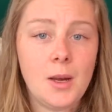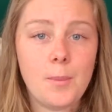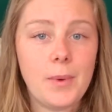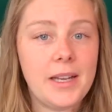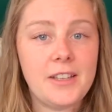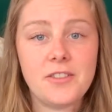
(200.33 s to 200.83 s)

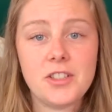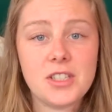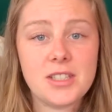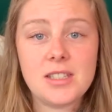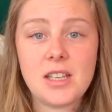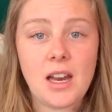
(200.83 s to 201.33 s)
But if you're
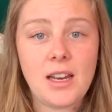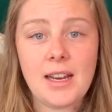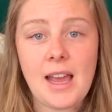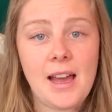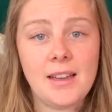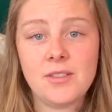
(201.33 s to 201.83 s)
just starting
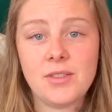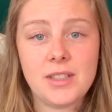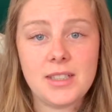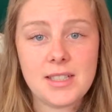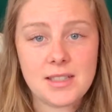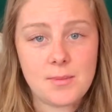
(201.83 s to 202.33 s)
out, it really
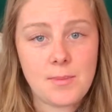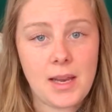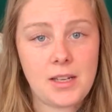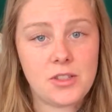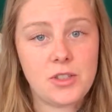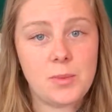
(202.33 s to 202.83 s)
doesn't
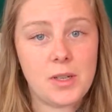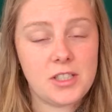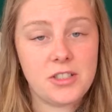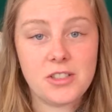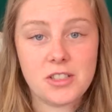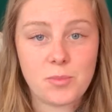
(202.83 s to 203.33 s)
matter too much.
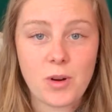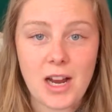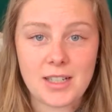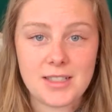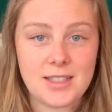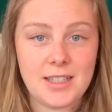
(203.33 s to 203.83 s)
You're just
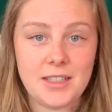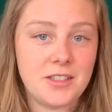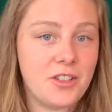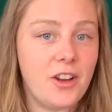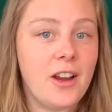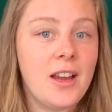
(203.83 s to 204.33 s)
practicing,
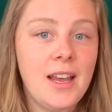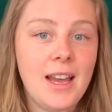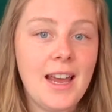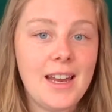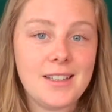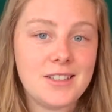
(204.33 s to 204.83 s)
so
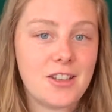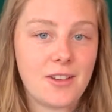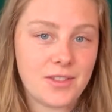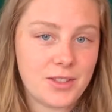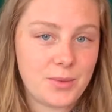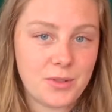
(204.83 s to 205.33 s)
any
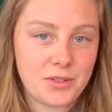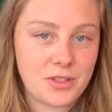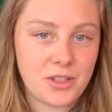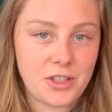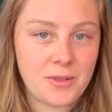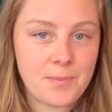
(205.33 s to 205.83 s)
surface will
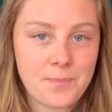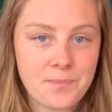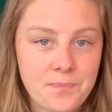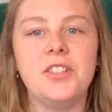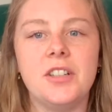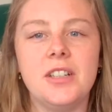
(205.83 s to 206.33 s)
do.
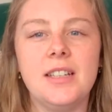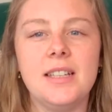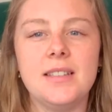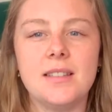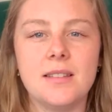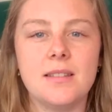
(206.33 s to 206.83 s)
You're going to
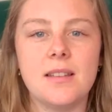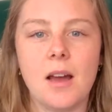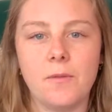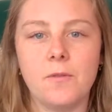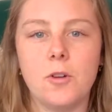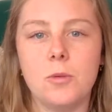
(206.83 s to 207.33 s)
need
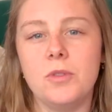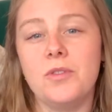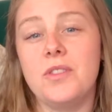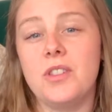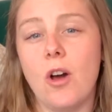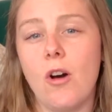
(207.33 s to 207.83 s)
some form of
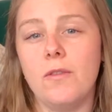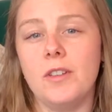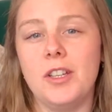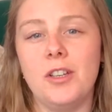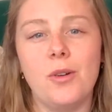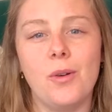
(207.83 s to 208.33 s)

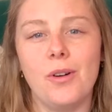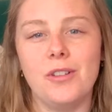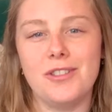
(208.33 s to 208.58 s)
solvent or